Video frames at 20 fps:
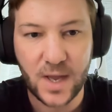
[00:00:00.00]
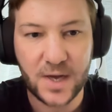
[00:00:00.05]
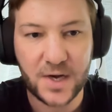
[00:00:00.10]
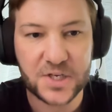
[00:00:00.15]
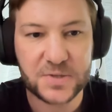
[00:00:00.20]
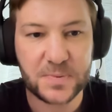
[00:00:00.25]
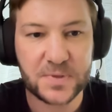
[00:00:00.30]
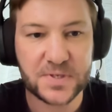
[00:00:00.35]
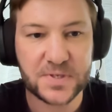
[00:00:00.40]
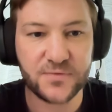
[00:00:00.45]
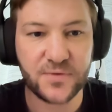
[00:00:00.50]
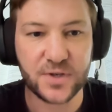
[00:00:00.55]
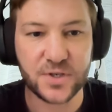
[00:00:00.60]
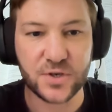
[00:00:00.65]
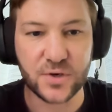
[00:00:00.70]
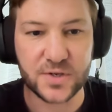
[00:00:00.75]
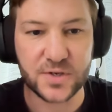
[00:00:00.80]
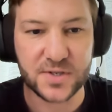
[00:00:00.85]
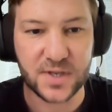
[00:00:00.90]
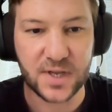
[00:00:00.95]
any specific
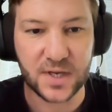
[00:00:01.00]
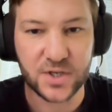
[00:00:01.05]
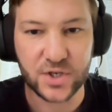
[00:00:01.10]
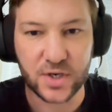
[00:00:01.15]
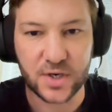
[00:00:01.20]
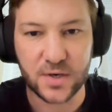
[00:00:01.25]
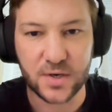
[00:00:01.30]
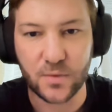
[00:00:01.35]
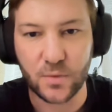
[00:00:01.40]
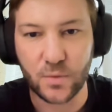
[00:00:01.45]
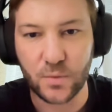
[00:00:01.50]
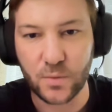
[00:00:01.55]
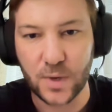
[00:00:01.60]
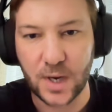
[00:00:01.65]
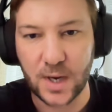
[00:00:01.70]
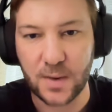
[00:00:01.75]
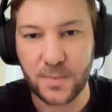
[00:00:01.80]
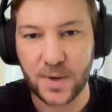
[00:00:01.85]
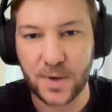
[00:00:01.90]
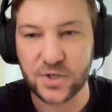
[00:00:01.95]
jurisdiction.
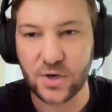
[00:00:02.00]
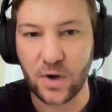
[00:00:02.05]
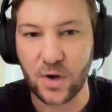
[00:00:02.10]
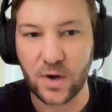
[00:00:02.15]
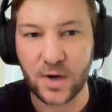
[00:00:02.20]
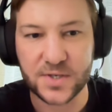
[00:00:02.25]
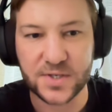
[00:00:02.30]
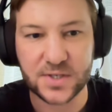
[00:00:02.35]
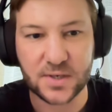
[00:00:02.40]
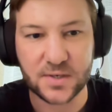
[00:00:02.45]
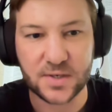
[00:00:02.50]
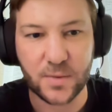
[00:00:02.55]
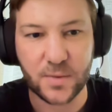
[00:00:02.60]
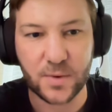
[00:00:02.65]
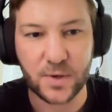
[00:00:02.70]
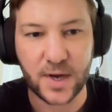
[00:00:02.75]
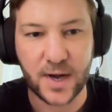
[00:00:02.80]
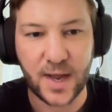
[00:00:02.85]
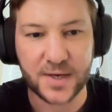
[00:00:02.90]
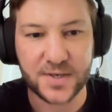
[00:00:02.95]
As long as
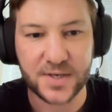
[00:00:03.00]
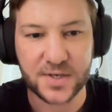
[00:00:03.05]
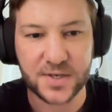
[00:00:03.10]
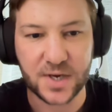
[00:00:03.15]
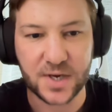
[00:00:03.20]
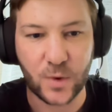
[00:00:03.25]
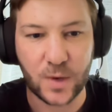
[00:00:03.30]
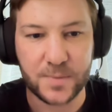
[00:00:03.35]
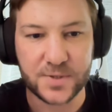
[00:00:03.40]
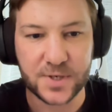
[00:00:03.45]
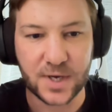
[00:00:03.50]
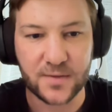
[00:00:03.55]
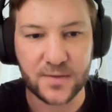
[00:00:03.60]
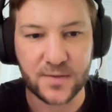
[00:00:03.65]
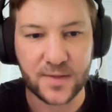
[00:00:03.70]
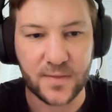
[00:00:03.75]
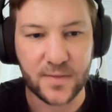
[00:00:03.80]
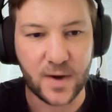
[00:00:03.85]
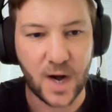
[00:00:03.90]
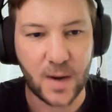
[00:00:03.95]
someone can access our website
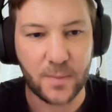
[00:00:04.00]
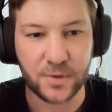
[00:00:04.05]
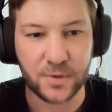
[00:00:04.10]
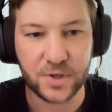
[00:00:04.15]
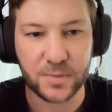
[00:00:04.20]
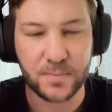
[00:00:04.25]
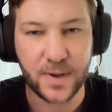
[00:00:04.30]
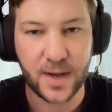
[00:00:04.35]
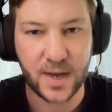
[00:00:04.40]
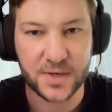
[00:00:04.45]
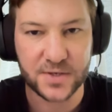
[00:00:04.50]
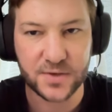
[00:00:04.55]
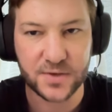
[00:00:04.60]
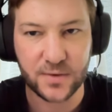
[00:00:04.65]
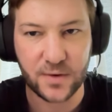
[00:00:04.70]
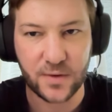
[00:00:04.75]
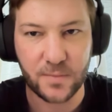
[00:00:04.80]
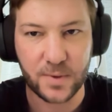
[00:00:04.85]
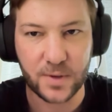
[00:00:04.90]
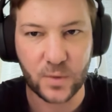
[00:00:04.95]
and they're able to pass
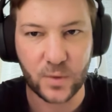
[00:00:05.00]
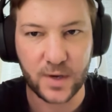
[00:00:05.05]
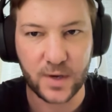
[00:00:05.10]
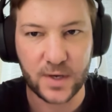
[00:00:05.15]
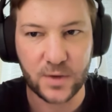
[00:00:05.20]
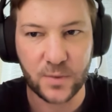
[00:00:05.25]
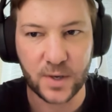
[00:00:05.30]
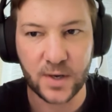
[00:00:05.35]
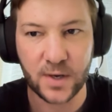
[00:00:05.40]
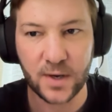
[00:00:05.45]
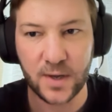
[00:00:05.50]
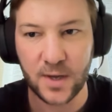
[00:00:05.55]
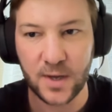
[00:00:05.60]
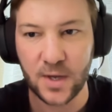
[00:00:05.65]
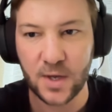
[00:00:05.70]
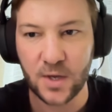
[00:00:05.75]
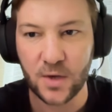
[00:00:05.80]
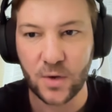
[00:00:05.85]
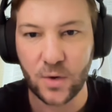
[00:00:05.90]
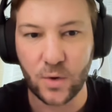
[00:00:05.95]
through the Bitcoin network
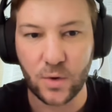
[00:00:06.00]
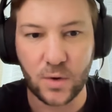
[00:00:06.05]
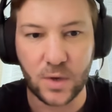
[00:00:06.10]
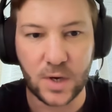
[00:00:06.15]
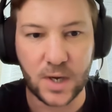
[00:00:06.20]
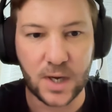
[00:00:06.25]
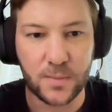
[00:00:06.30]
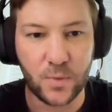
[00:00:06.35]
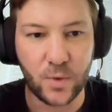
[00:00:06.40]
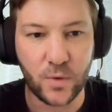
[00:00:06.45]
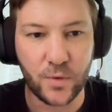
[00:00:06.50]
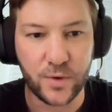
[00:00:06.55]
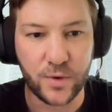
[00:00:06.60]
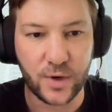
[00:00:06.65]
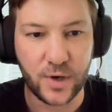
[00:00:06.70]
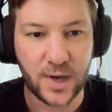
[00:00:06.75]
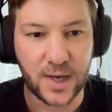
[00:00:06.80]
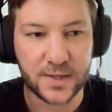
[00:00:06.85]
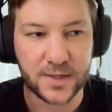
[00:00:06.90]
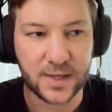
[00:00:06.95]
or
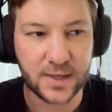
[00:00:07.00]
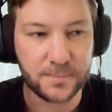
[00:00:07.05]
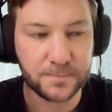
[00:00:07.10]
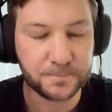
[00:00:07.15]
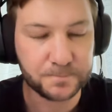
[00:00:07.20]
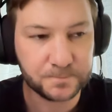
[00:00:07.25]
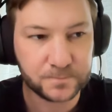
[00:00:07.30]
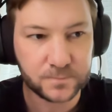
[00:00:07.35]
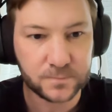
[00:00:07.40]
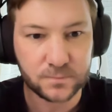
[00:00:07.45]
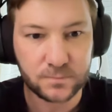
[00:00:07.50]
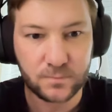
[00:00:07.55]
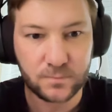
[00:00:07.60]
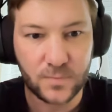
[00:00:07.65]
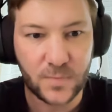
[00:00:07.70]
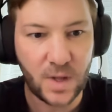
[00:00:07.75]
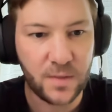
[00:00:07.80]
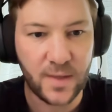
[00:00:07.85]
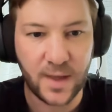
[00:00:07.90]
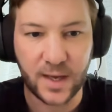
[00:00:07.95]
through Lightning,
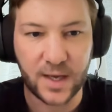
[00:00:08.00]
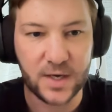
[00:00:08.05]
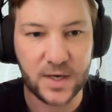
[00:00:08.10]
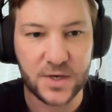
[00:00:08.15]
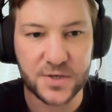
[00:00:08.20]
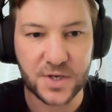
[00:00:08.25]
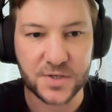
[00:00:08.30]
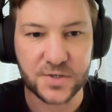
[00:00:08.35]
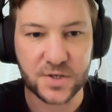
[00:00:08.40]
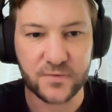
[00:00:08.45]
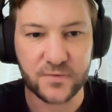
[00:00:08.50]
they can use our